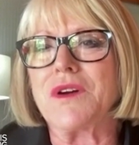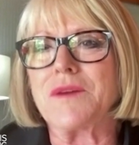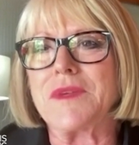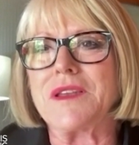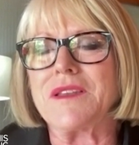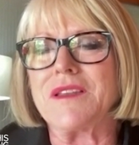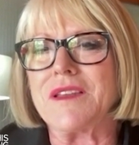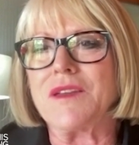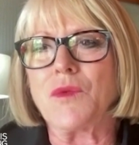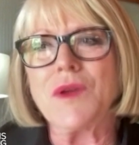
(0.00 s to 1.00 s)
I mean,
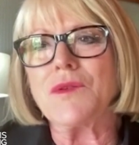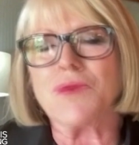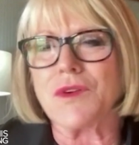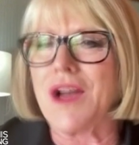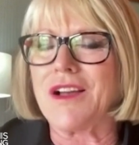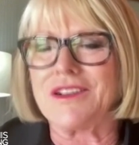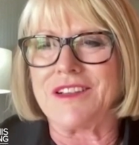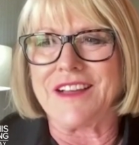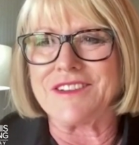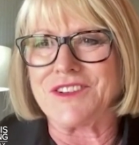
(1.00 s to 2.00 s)
we, we're not
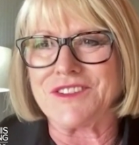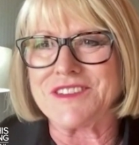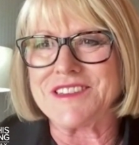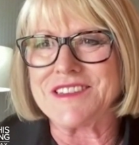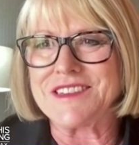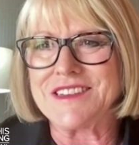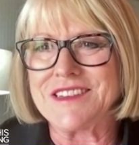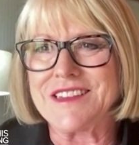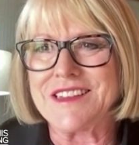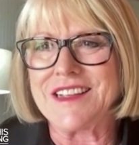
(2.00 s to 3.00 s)
collectors,
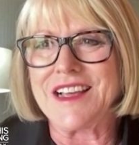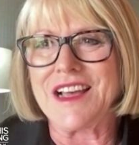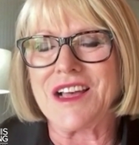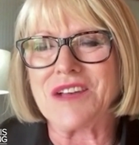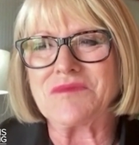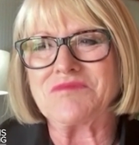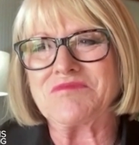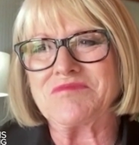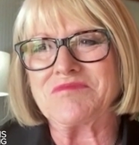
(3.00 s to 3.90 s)
um,